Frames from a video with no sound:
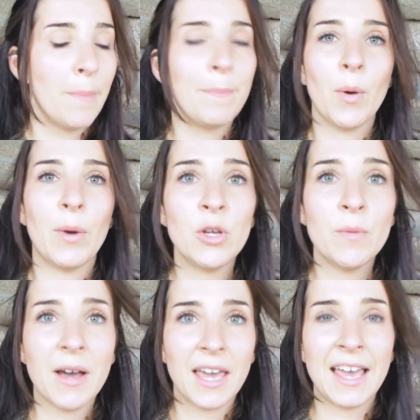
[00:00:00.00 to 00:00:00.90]
but when you're
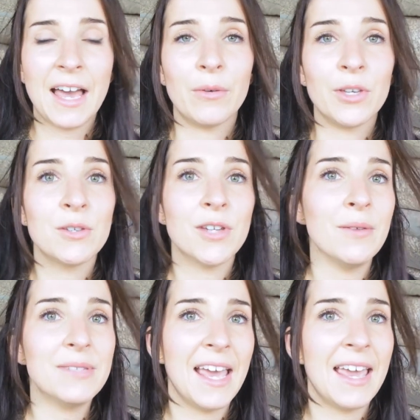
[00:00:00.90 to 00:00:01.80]
mucking out, you
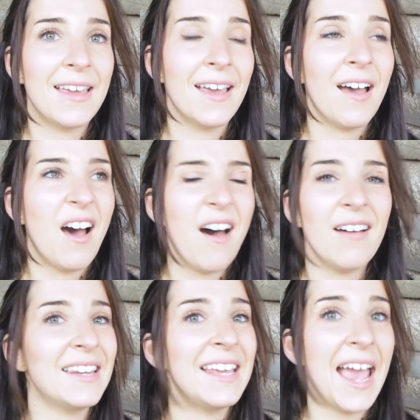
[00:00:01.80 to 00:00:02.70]
don't take
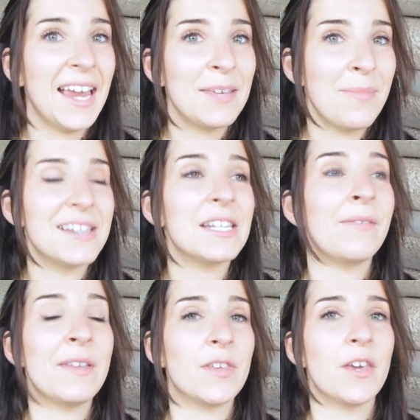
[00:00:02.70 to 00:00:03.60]
hardly any bedding
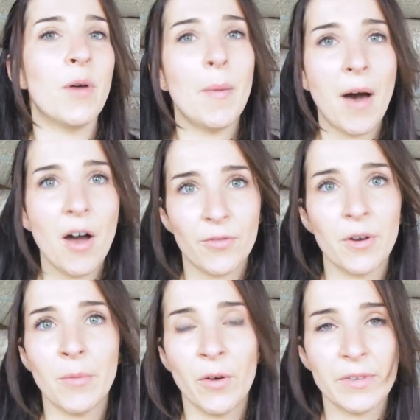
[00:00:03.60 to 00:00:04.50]
with you, apart
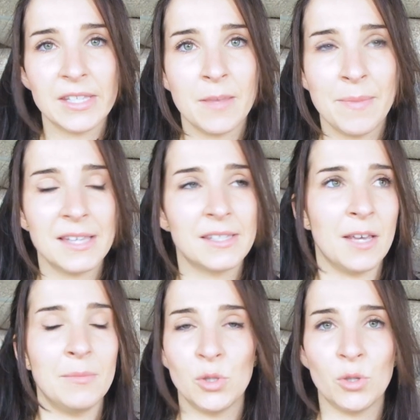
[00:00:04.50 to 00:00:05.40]
from obviously the bits
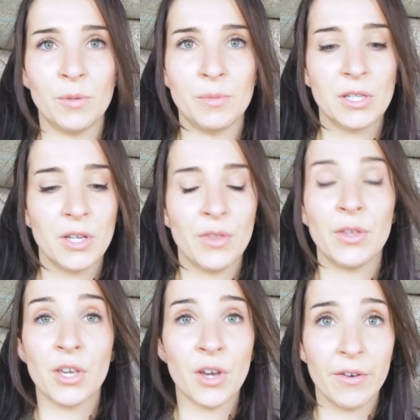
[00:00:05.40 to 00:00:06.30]
that absorbed
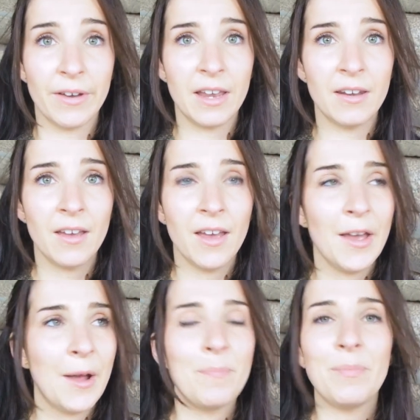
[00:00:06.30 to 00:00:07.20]
the urine.
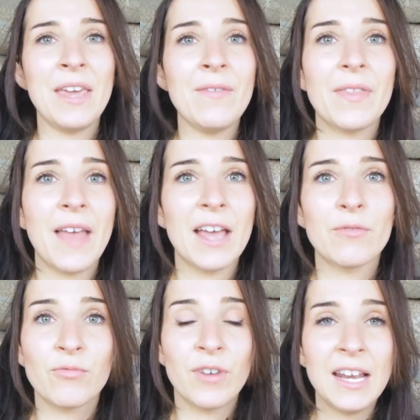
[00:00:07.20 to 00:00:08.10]
But even that, it
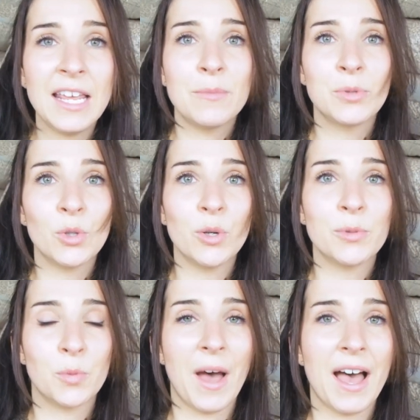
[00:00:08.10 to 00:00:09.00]
really
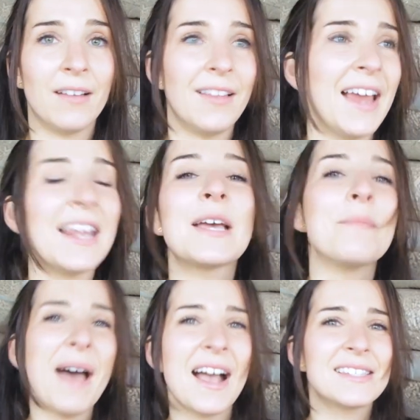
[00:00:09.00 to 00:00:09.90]
absorbs well and it
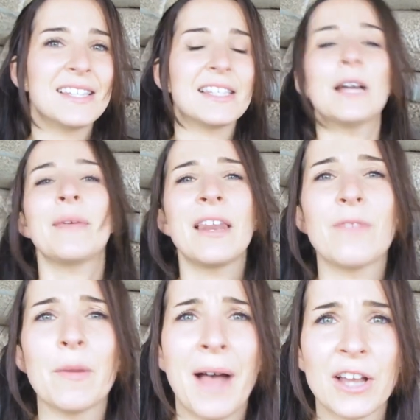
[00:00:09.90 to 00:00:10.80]
compacts it. I'm getting
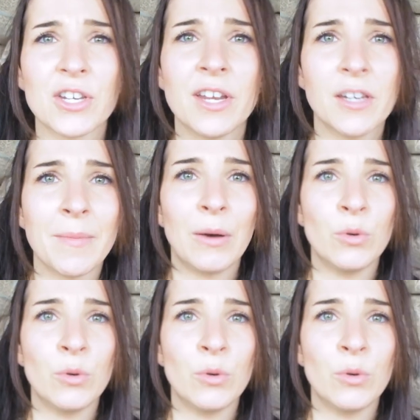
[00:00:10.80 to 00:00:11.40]
very passionate about